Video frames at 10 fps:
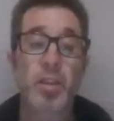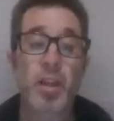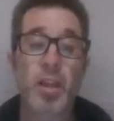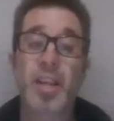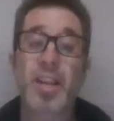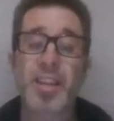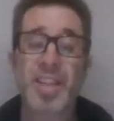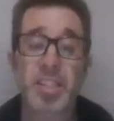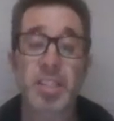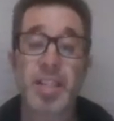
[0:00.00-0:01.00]
a lot
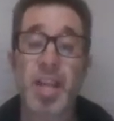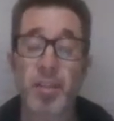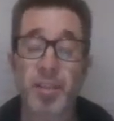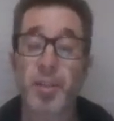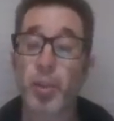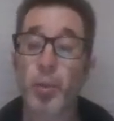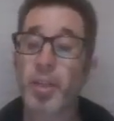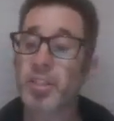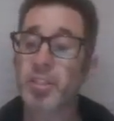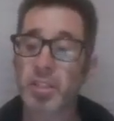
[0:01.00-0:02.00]
less now than there
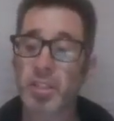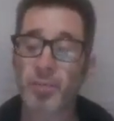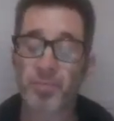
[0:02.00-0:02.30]
was